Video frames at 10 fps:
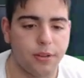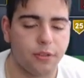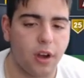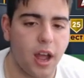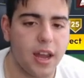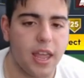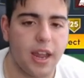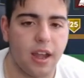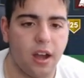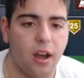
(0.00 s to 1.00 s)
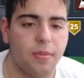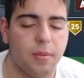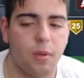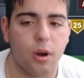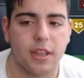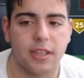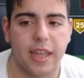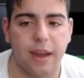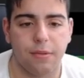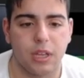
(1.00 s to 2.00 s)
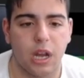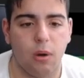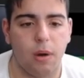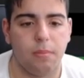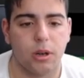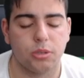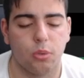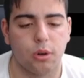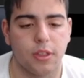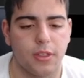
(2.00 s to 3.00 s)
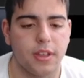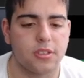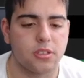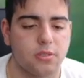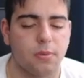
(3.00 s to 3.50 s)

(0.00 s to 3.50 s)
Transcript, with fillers: Friday. The market can't really go up much more than this.